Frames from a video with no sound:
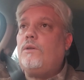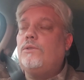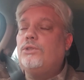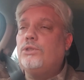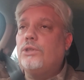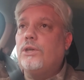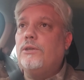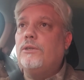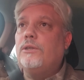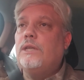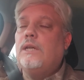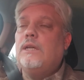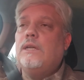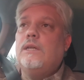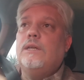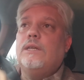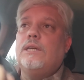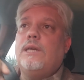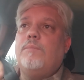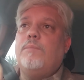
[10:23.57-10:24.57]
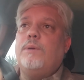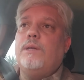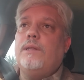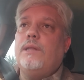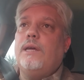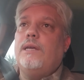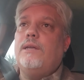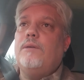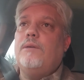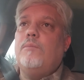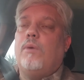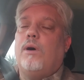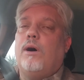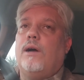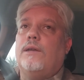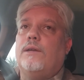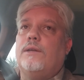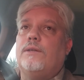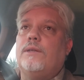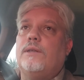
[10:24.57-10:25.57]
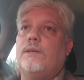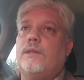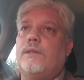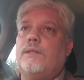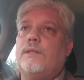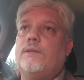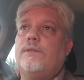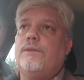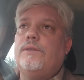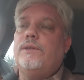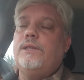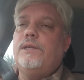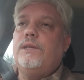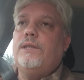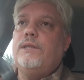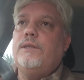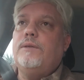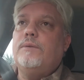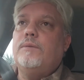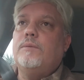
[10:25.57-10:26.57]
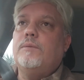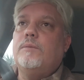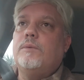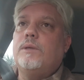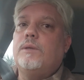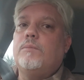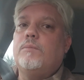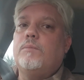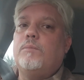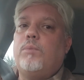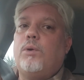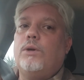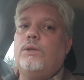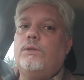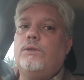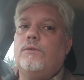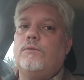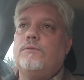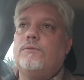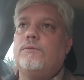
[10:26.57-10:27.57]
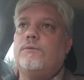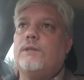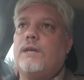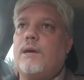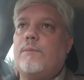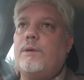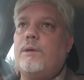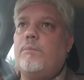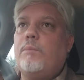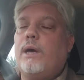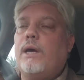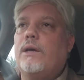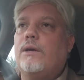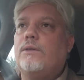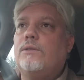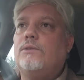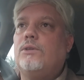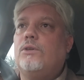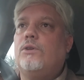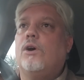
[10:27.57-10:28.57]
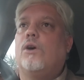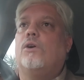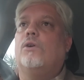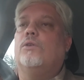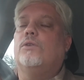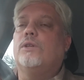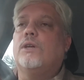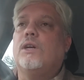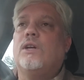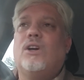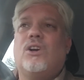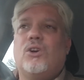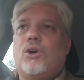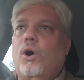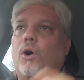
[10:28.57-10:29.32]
So, keeping that in mind, the point of coming back to gold.